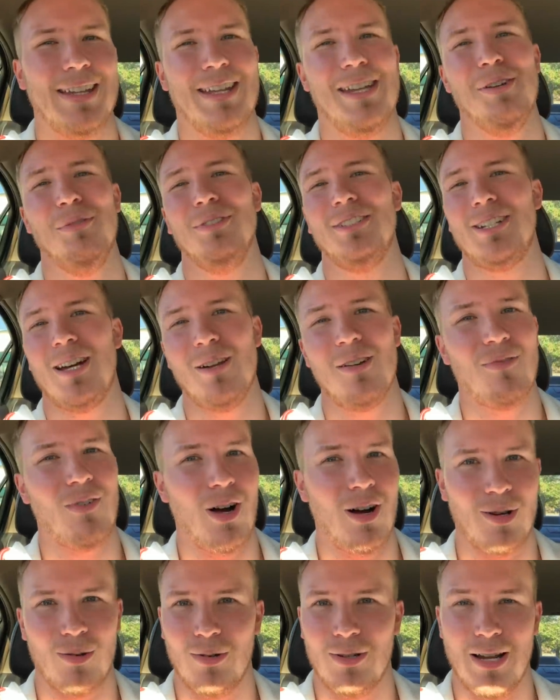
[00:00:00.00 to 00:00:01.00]
It was kind of
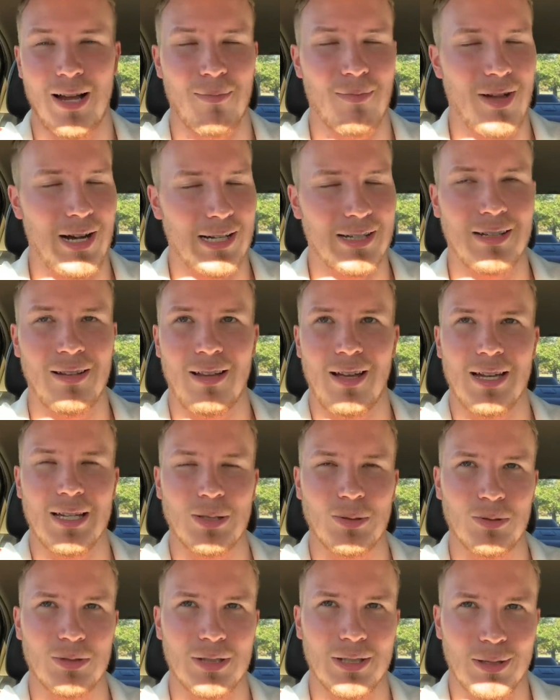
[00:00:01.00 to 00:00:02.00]
awkward, I'm not gonna lie.
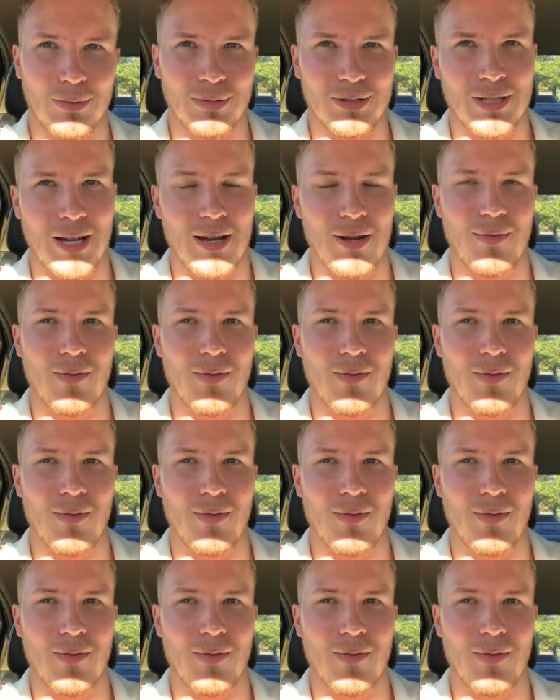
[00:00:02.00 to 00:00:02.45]
It was kind of